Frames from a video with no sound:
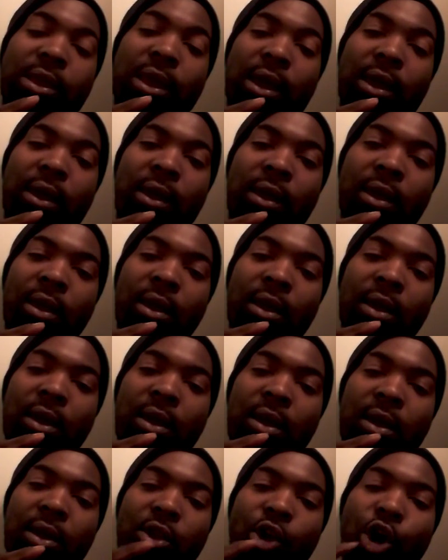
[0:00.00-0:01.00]
that.
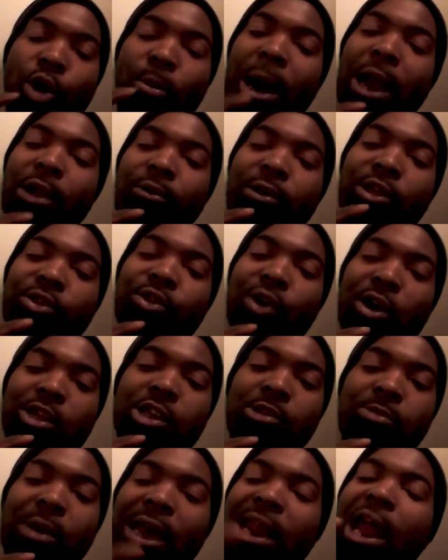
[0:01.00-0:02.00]
Nobody really
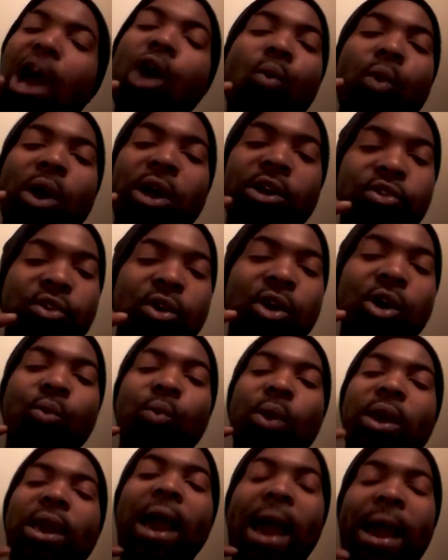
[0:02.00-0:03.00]
talks about it. And I wish
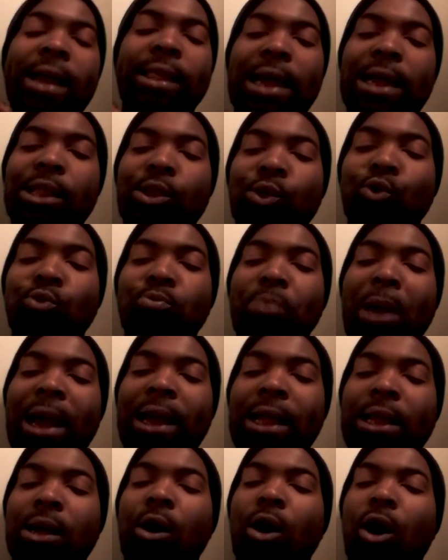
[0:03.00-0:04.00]
we had that dude
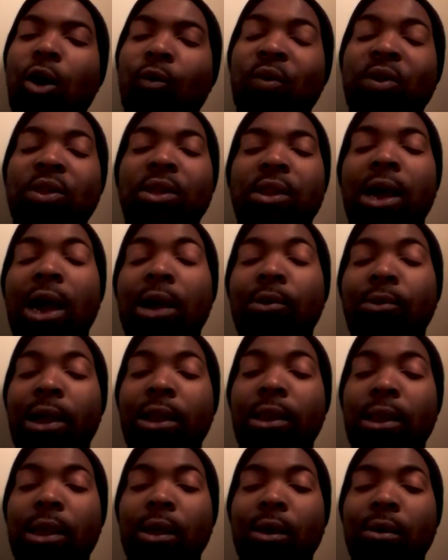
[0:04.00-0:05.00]
back at our offensive line
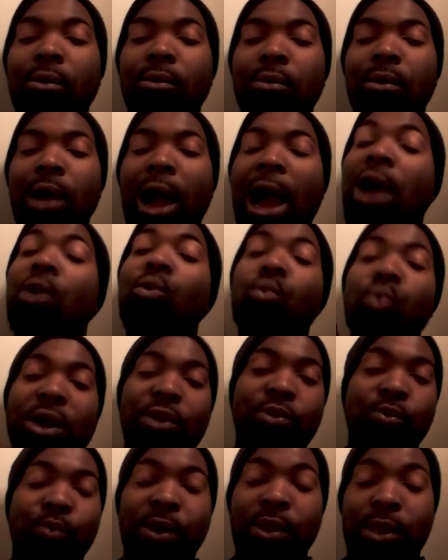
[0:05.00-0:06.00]
right now. I
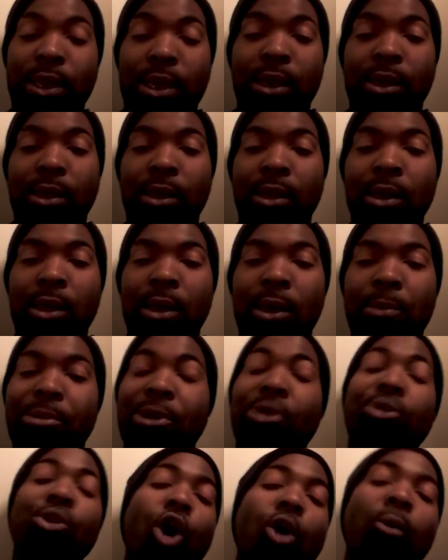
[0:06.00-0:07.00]
wish we did.
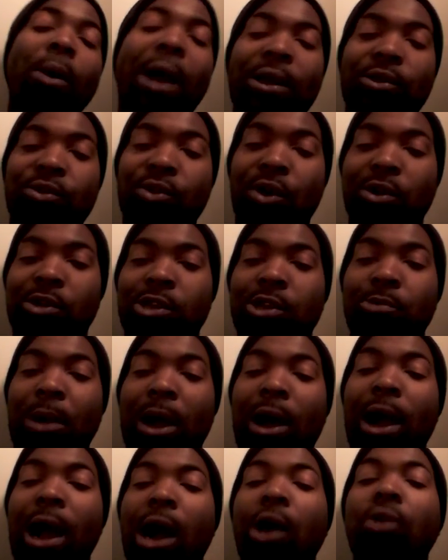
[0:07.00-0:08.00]
But nobody talked
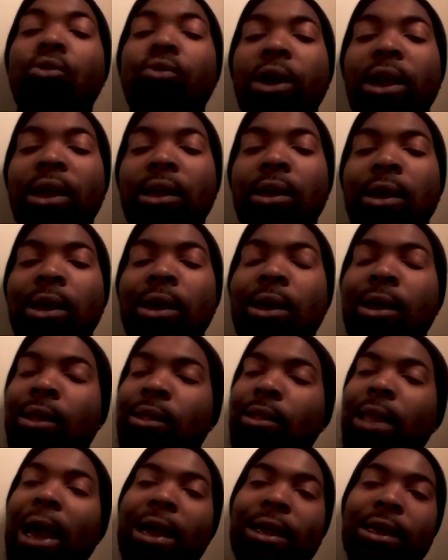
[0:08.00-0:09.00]
about how great
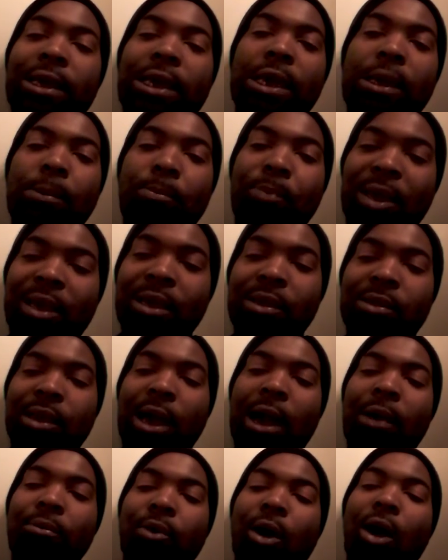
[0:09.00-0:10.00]
that key piece
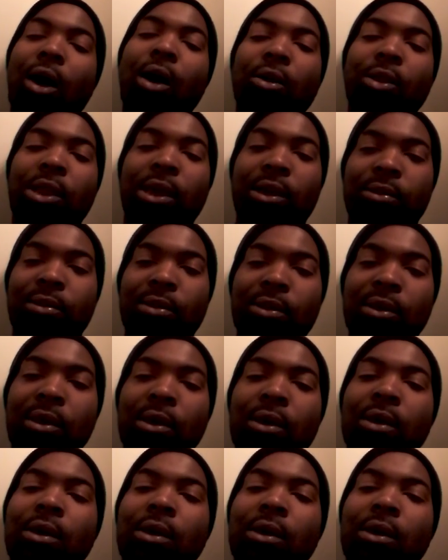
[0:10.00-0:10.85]
of Carl Nicks